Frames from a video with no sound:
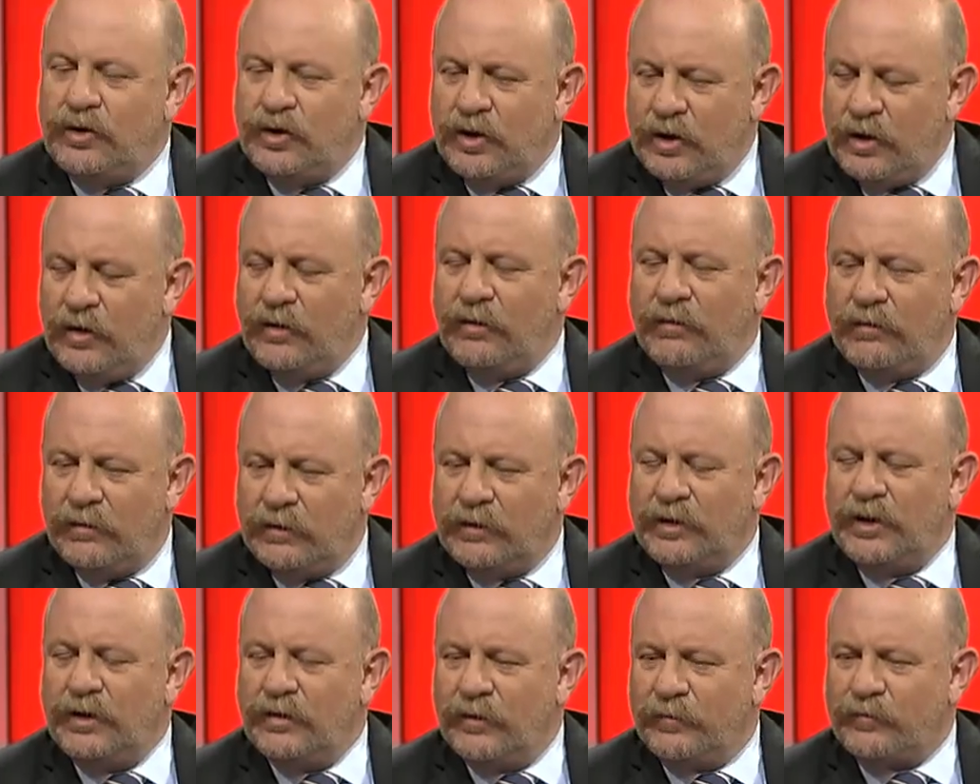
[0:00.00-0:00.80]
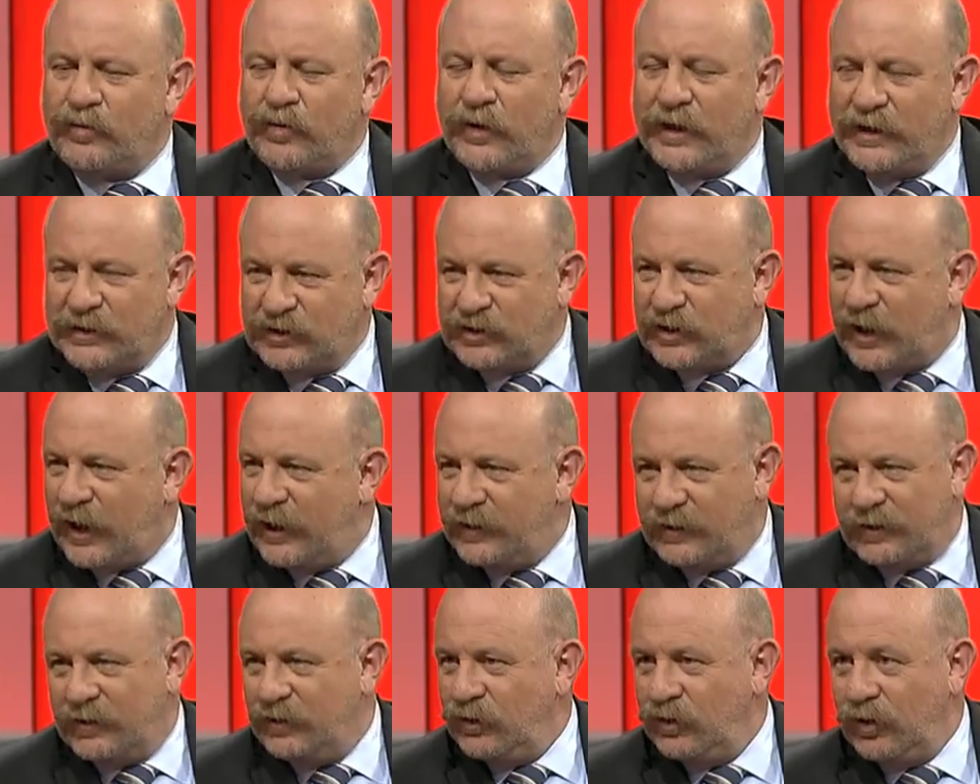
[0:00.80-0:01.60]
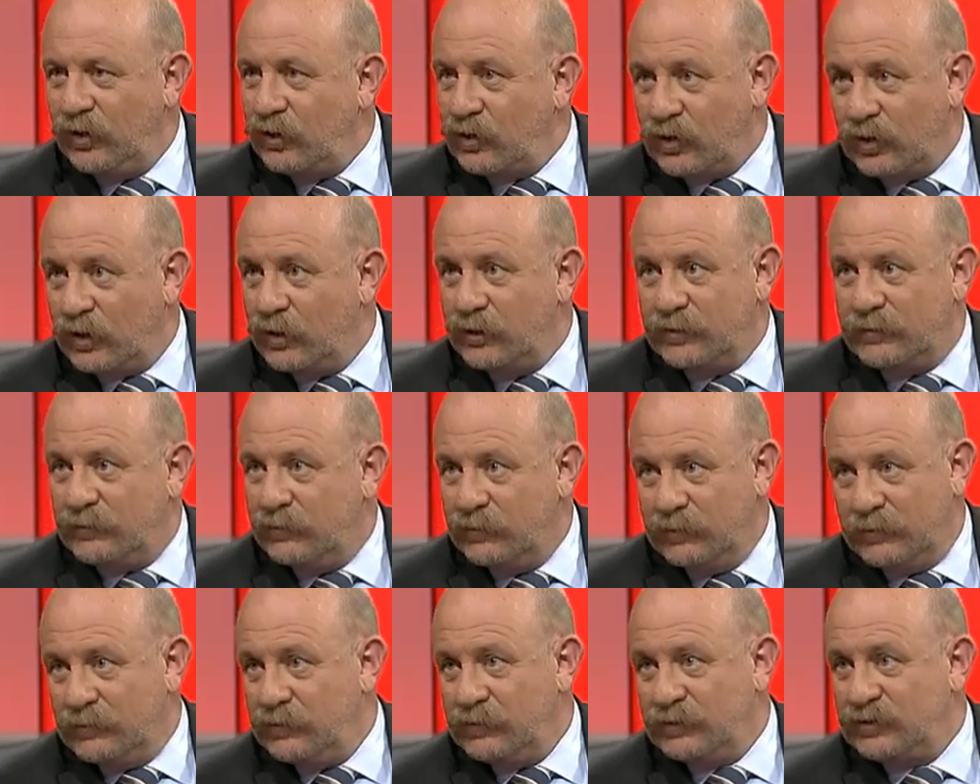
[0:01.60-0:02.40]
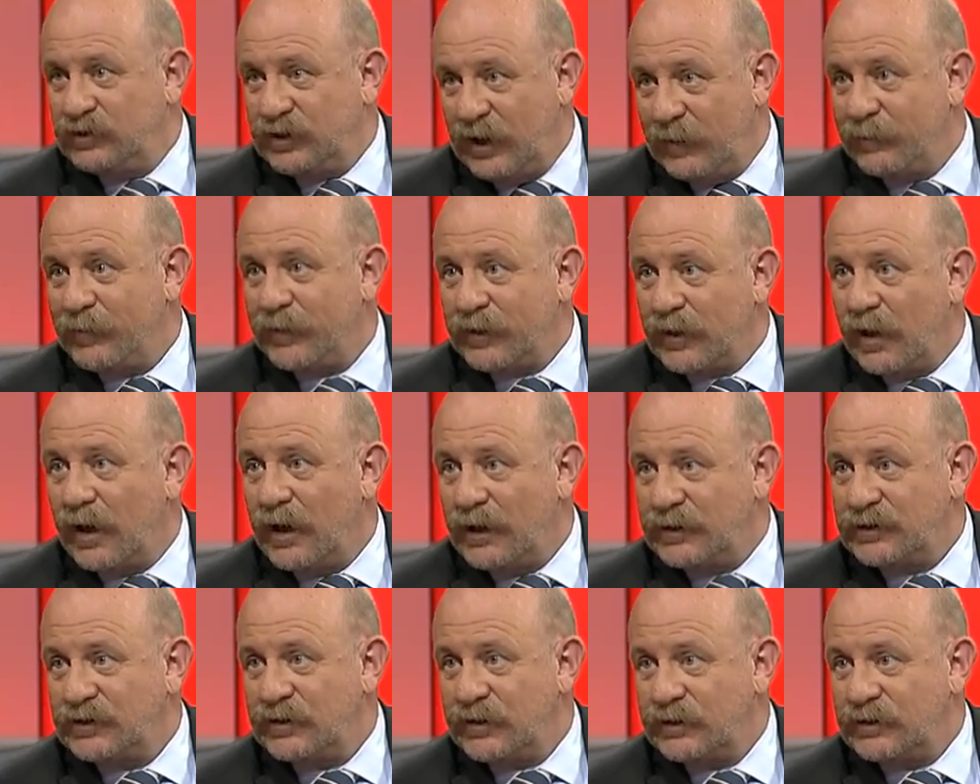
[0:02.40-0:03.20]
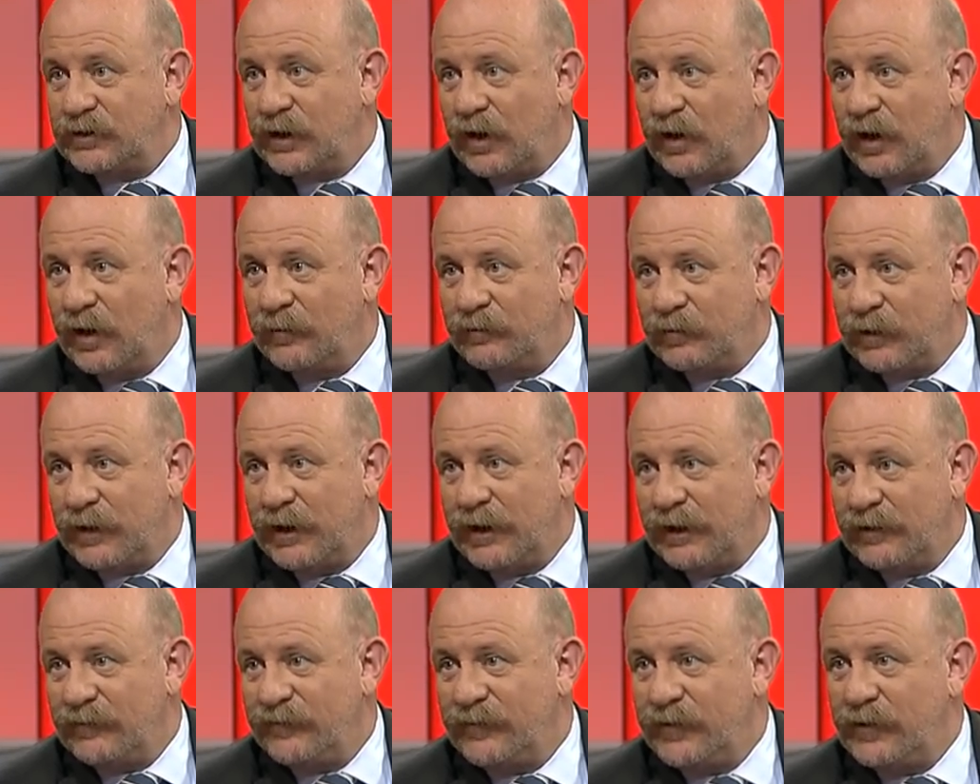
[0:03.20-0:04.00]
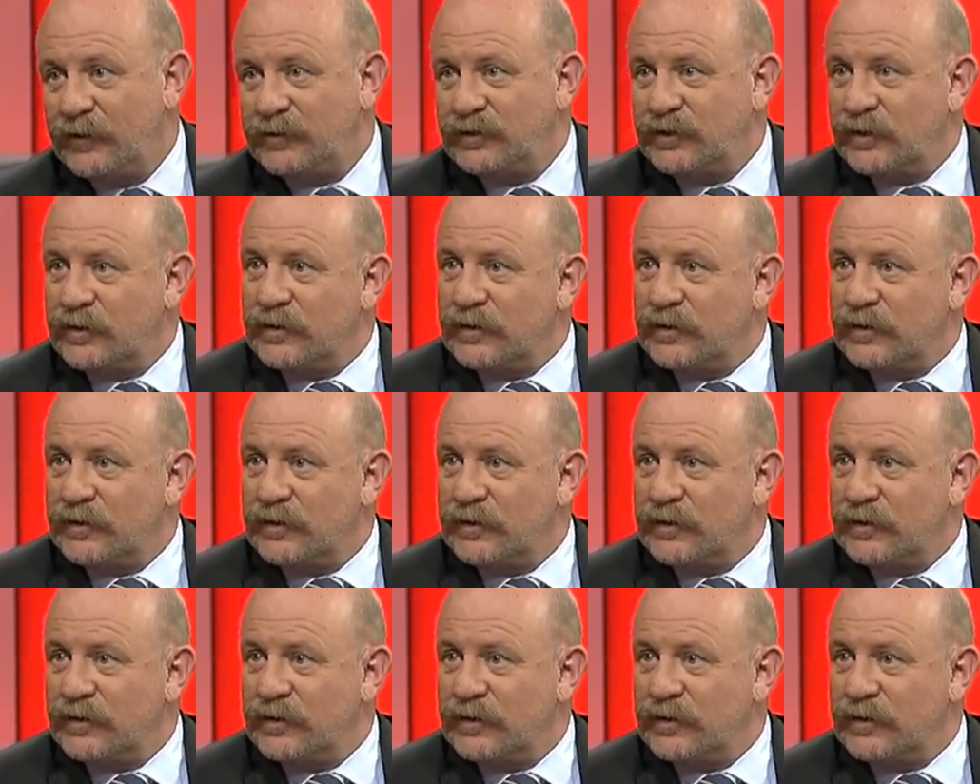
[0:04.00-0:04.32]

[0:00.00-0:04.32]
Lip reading: Do you appreciate that you could jeopardise your entire playing future,